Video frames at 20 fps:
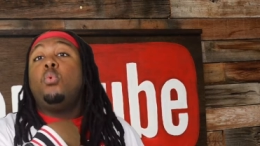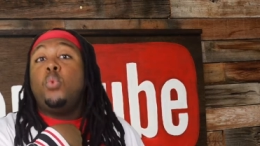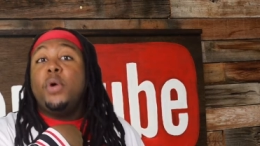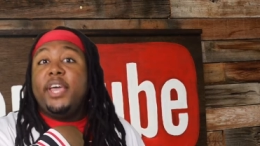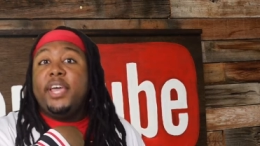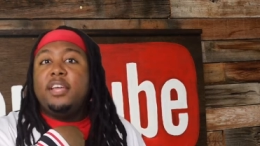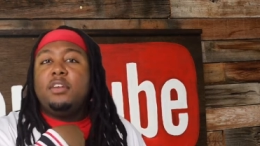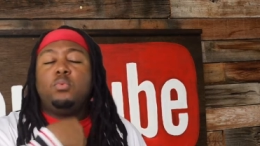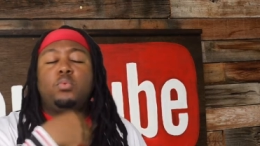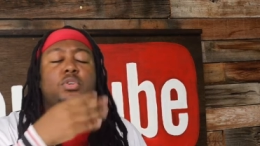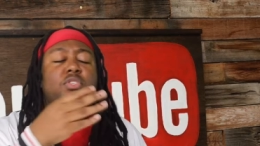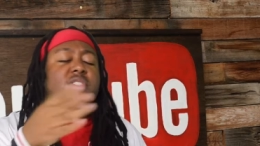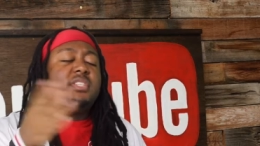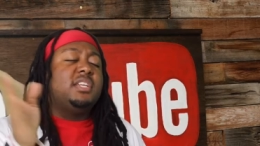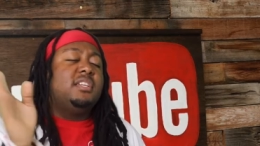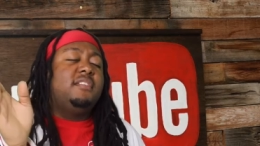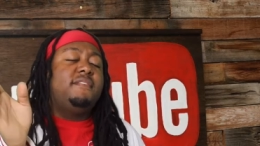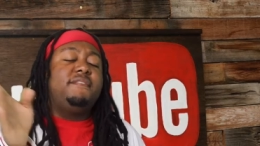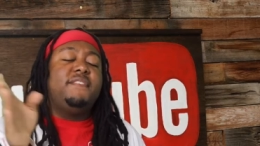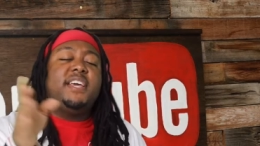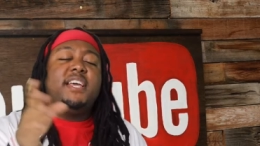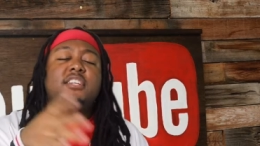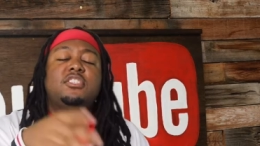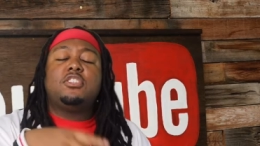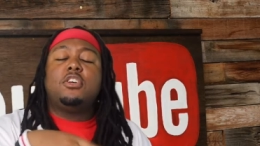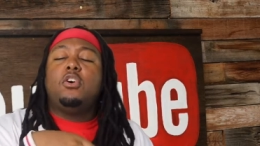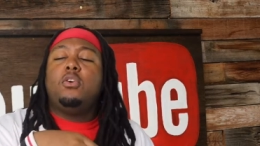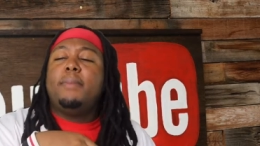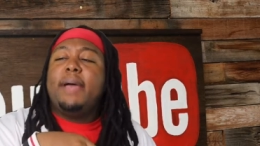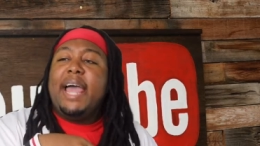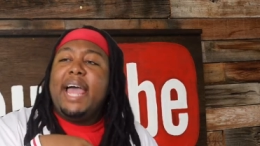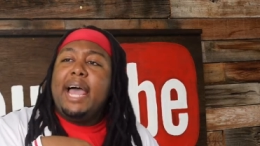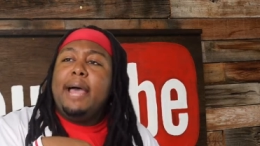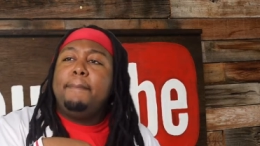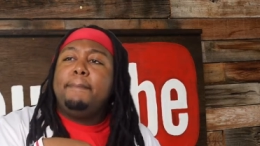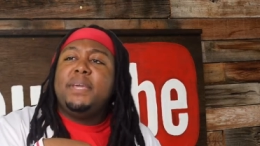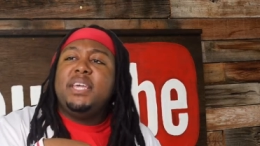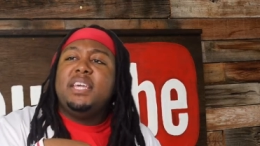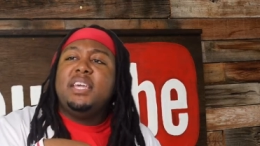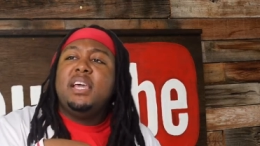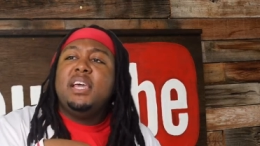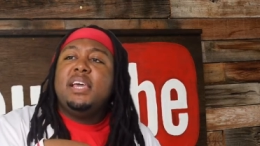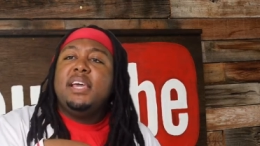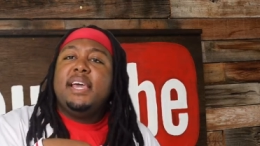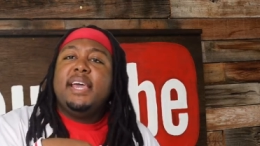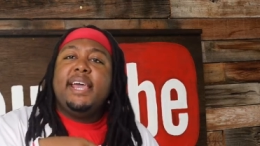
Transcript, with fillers: win. We'll send the fans home happy.